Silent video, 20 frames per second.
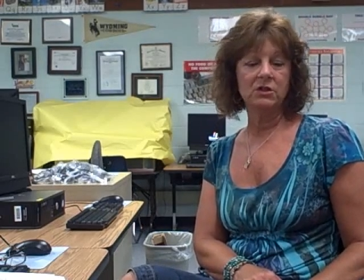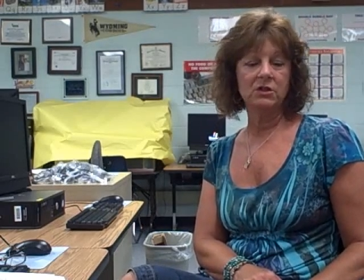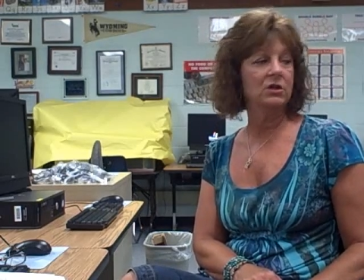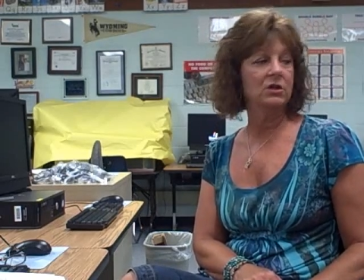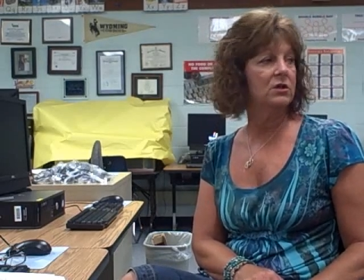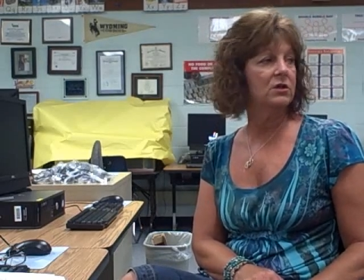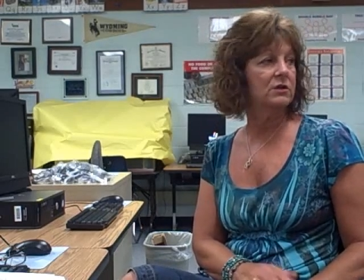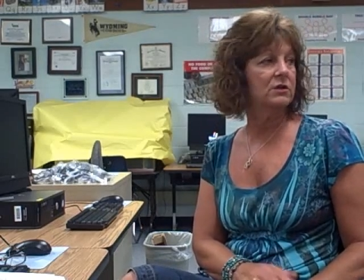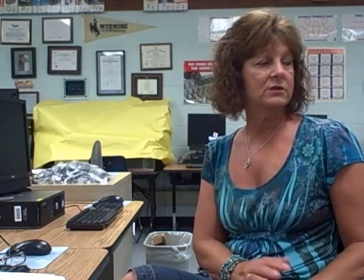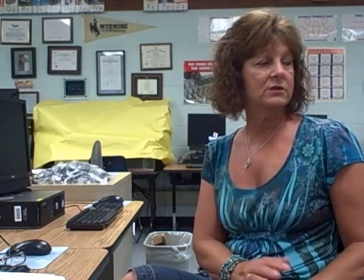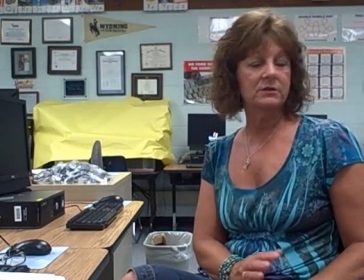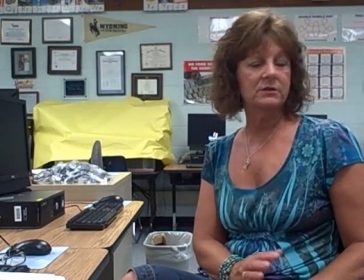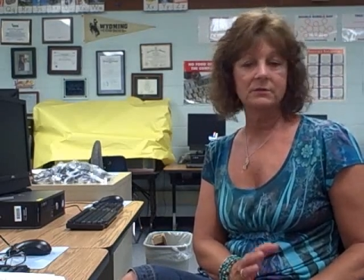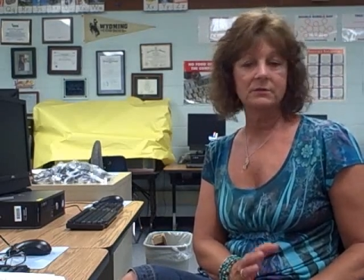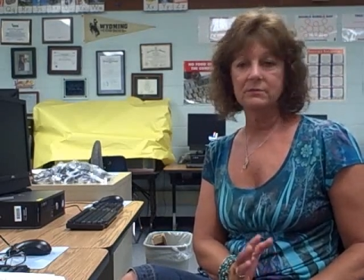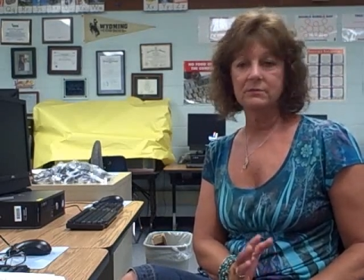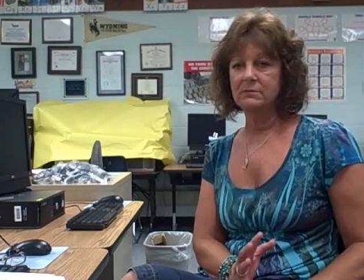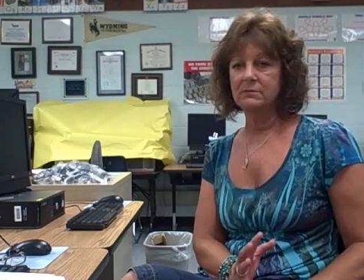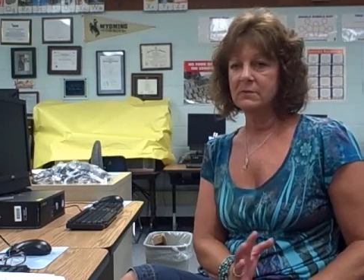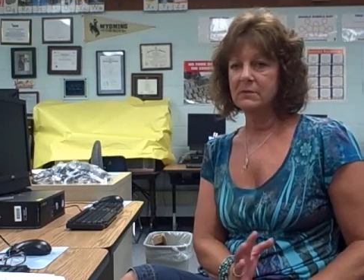You can
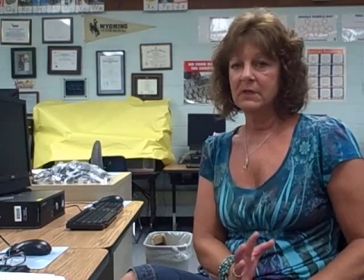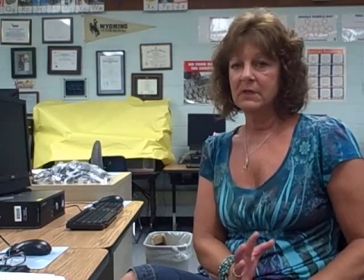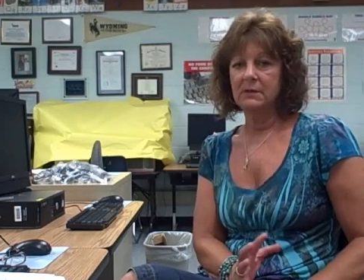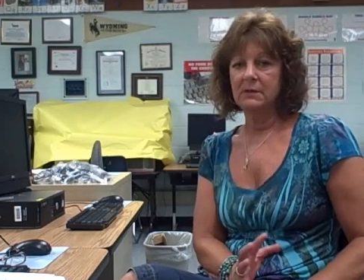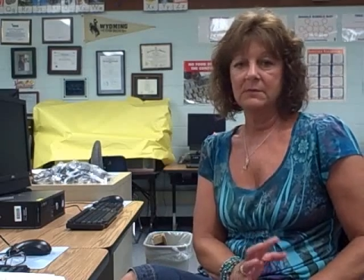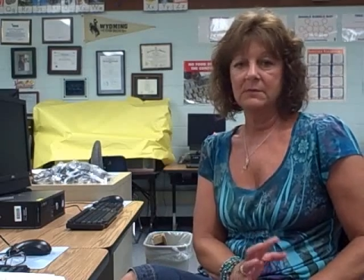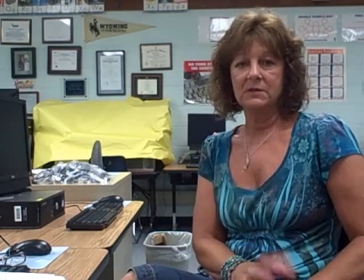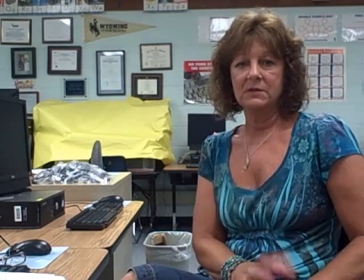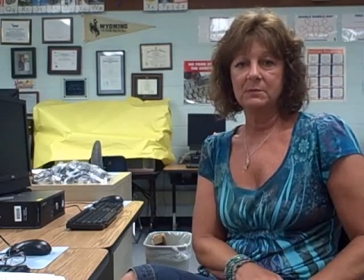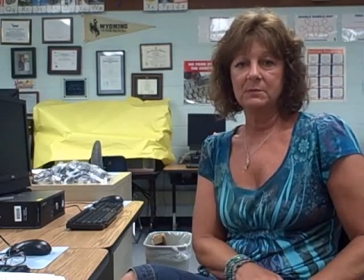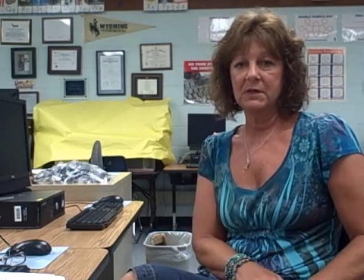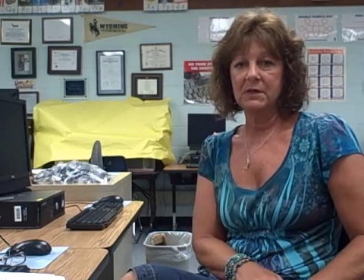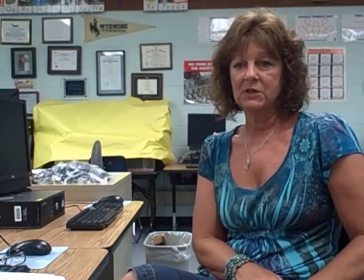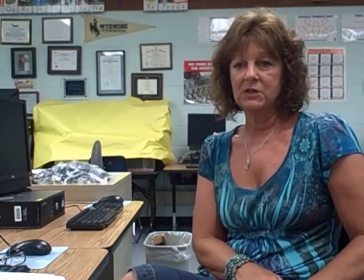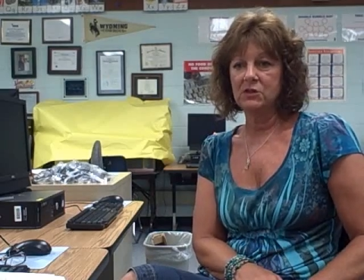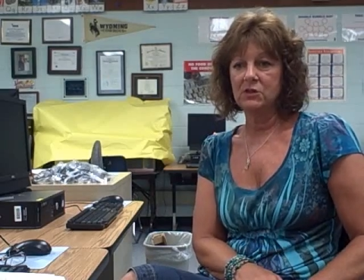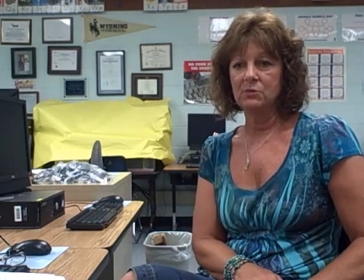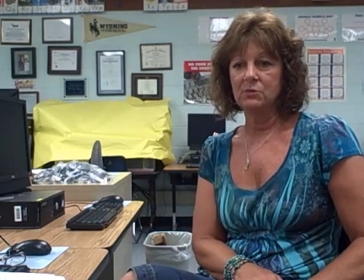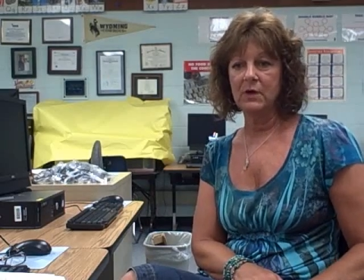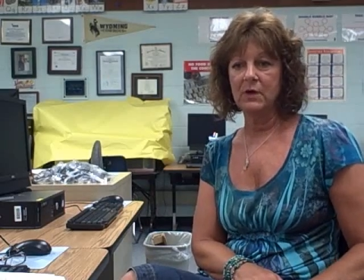get them as big
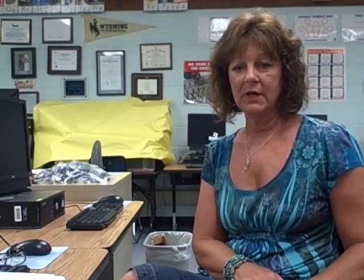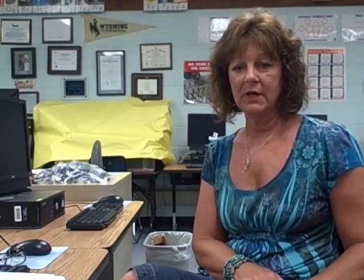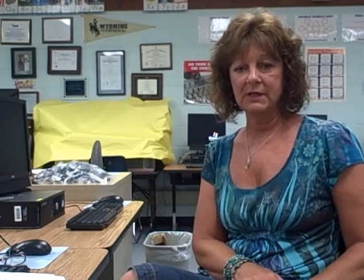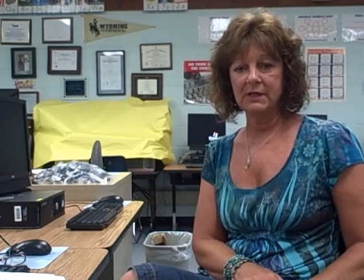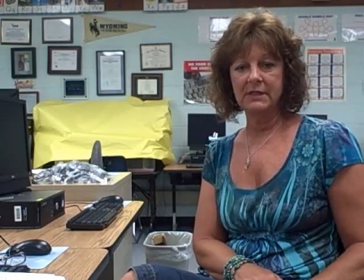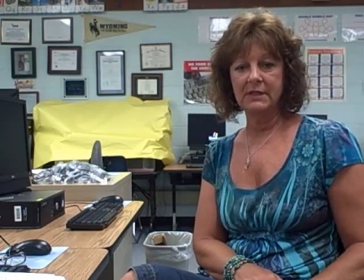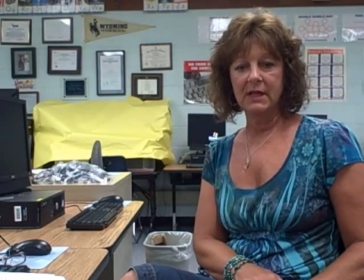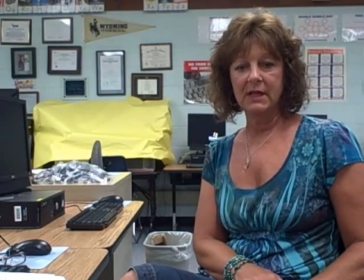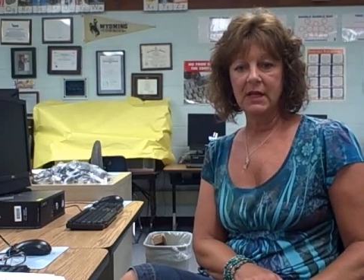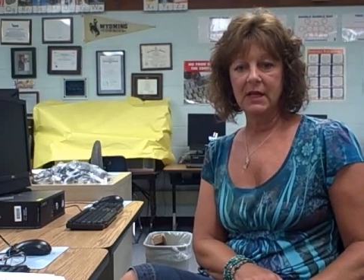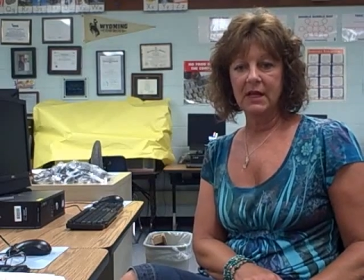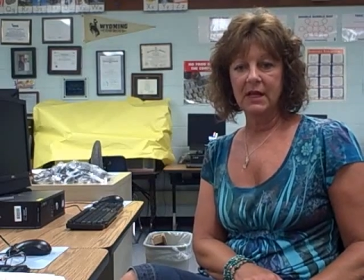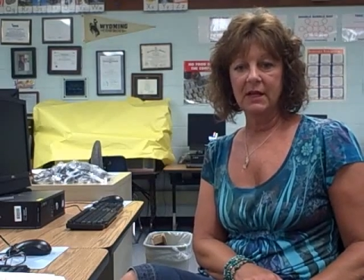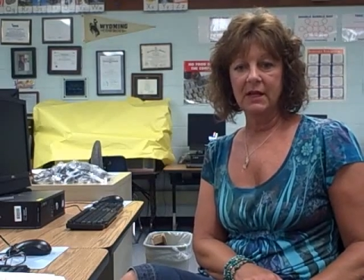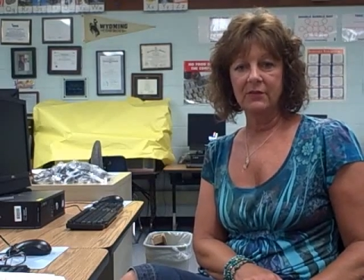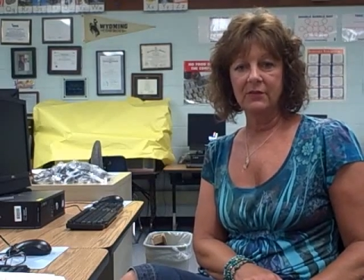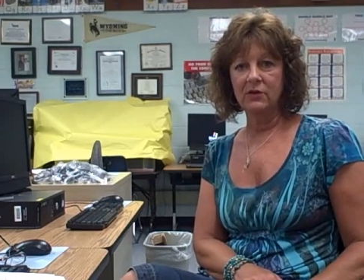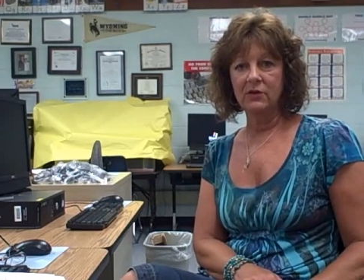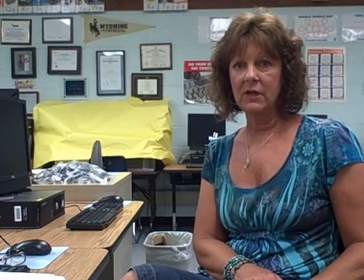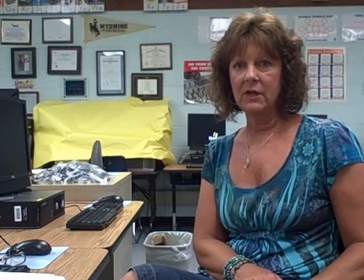as you want,
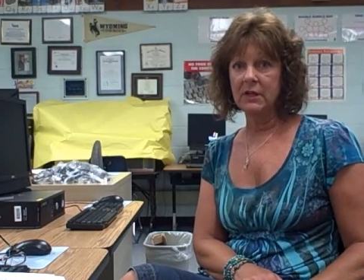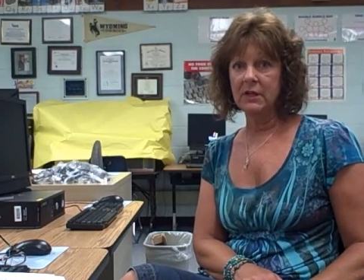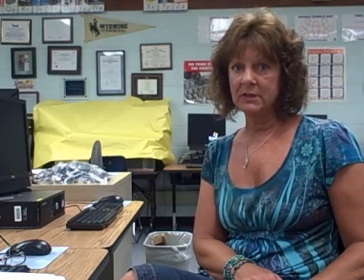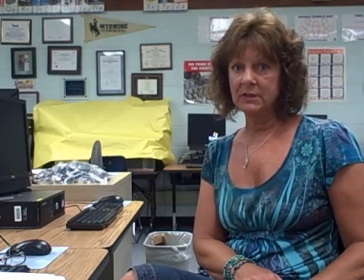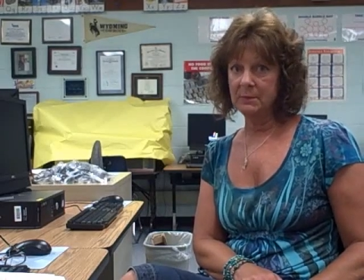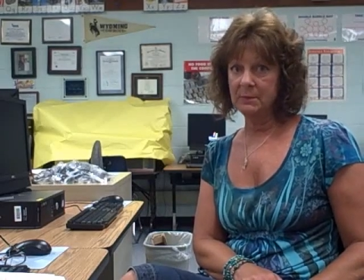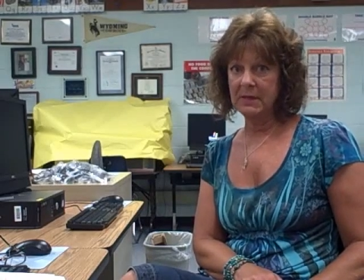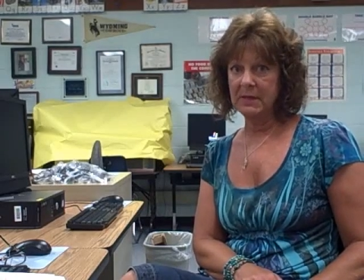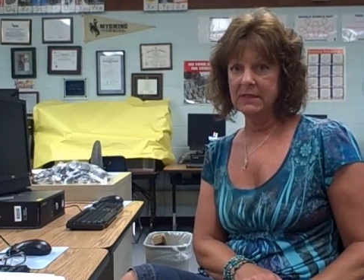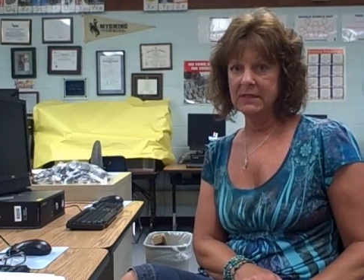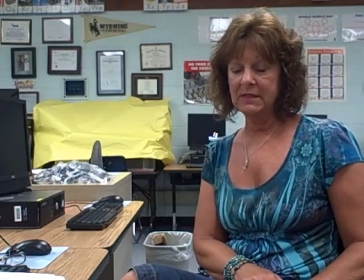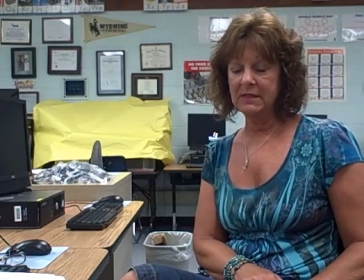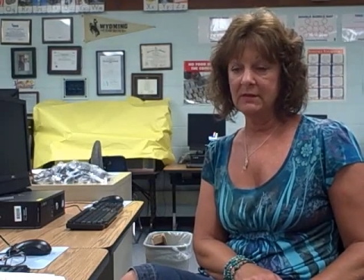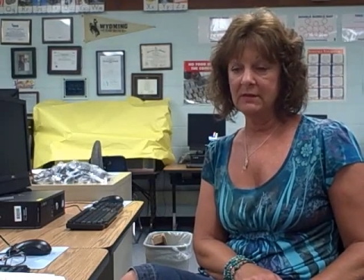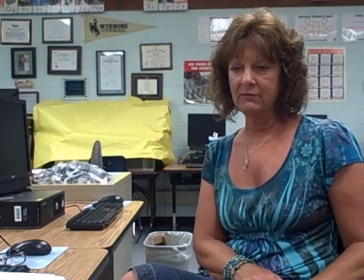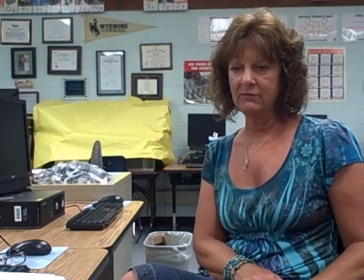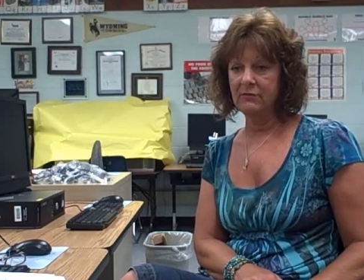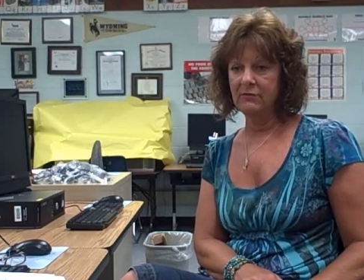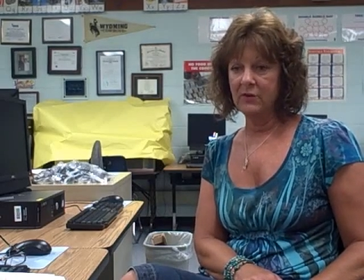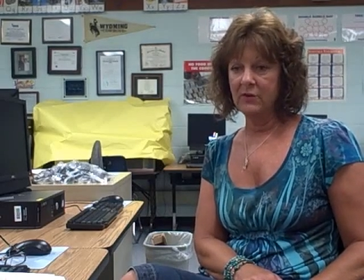and they're
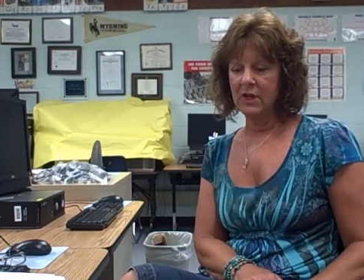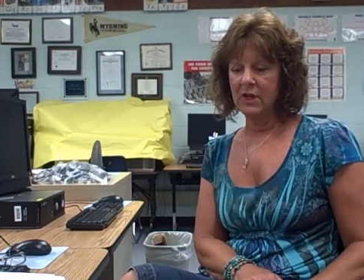inexpensive.